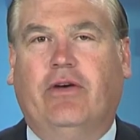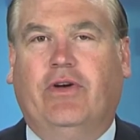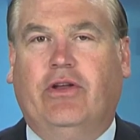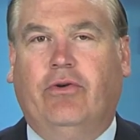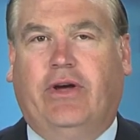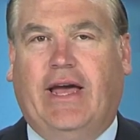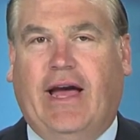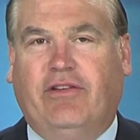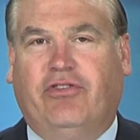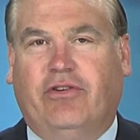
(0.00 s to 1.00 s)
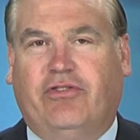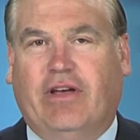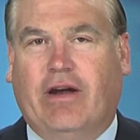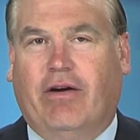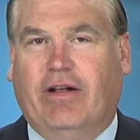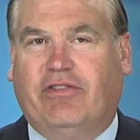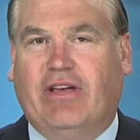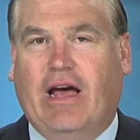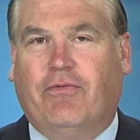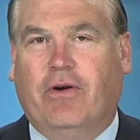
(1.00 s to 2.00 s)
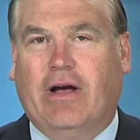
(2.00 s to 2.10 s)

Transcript: of a new cancer center at Sanford